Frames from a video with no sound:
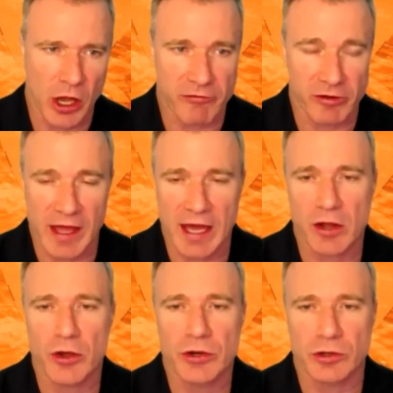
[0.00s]
over at that
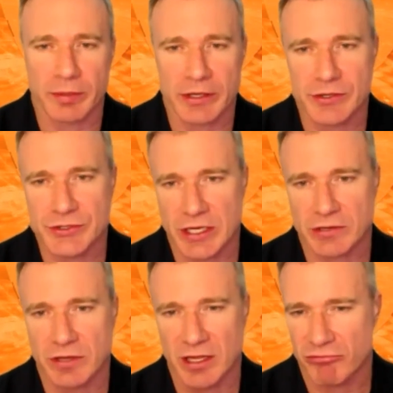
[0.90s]
hurdle because
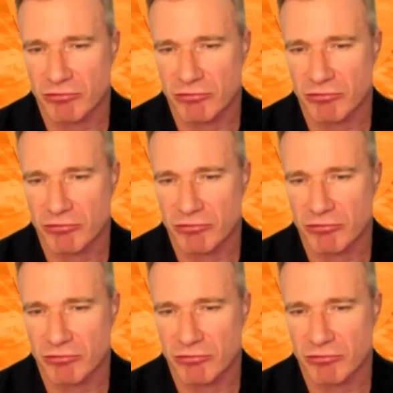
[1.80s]
they're